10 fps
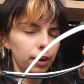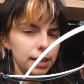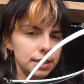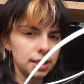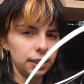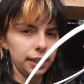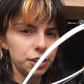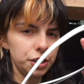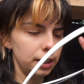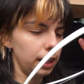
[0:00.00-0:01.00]

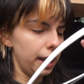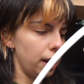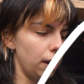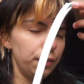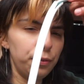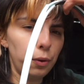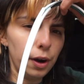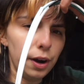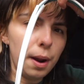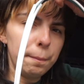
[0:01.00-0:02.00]
insulation layer
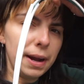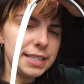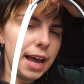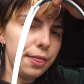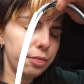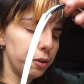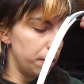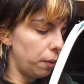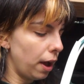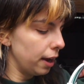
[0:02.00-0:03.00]
for my 10-3
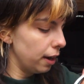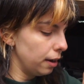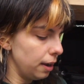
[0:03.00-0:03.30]
wire,